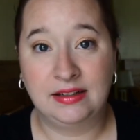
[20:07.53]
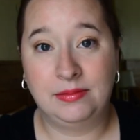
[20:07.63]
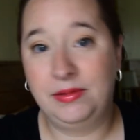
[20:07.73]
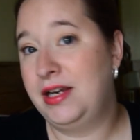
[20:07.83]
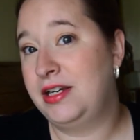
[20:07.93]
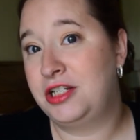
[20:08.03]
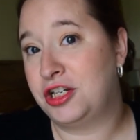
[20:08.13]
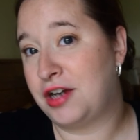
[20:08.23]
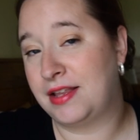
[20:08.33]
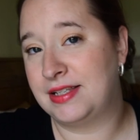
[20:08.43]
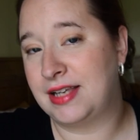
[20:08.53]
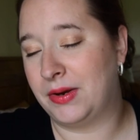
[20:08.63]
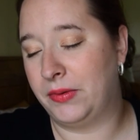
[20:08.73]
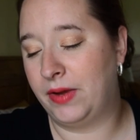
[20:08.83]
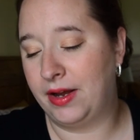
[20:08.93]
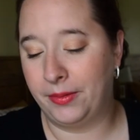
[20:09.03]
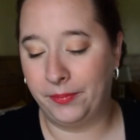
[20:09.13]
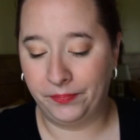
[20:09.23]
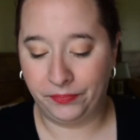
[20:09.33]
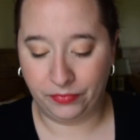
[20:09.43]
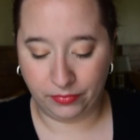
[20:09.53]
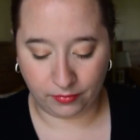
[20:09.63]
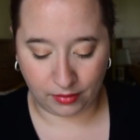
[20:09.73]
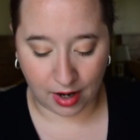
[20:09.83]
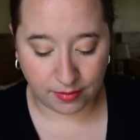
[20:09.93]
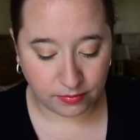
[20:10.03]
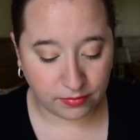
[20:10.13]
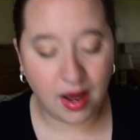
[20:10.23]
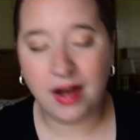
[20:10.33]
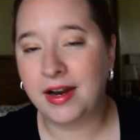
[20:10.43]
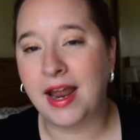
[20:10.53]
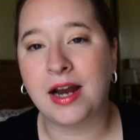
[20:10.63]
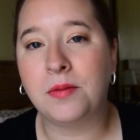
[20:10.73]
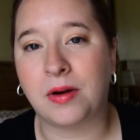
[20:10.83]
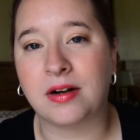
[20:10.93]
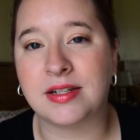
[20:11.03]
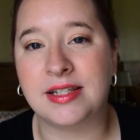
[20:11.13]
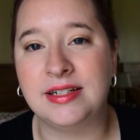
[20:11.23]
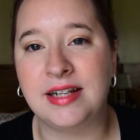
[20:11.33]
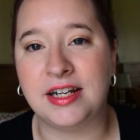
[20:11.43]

We shall try this out. I'm not a hair person.